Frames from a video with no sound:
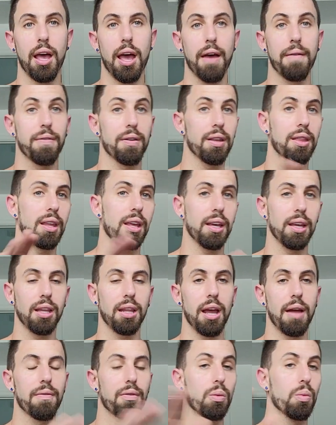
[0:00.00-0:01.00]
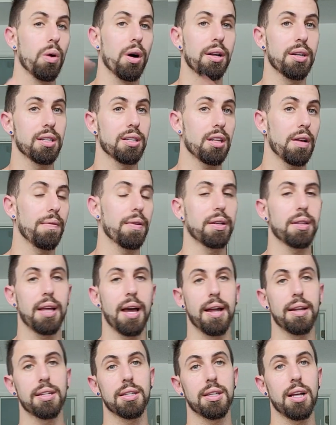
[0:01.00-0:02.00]
everything and everyone and stuff like
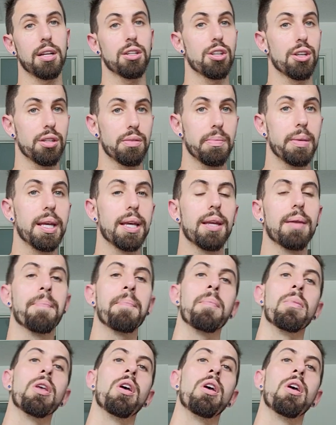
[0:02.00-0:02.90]
that. It's not just me.